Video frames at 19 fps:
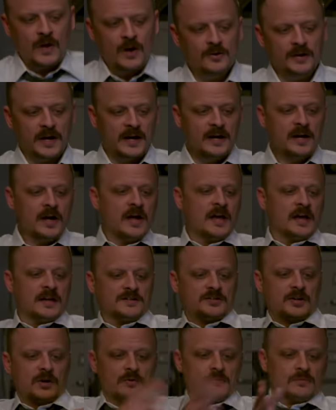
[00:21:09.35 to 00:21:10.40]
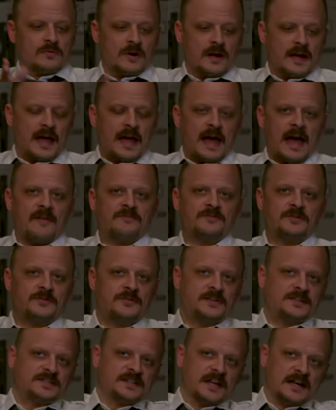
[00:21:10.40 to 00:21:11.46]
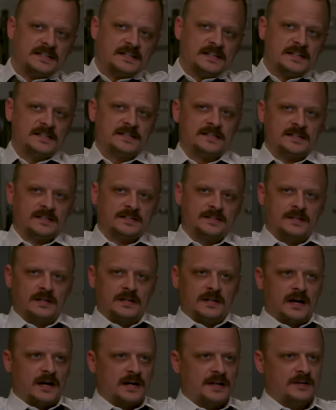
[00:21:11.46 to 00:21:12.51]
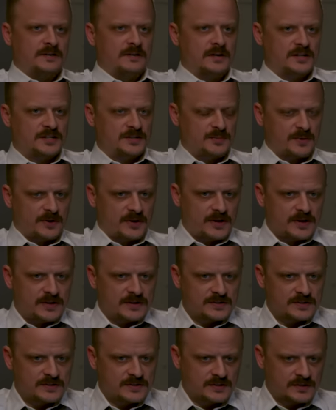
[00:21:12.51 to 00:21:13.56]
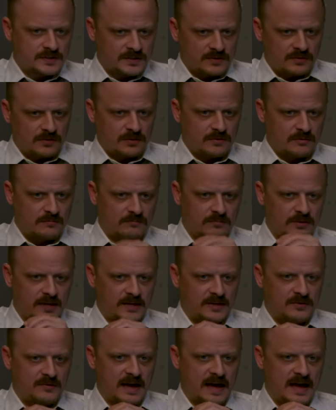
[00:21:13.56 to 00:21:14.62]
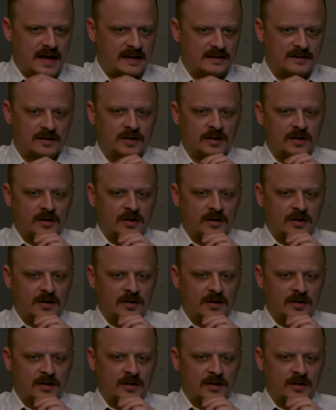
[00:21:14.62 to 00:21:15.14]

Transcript: Okay, so after this 1969 experience that you had,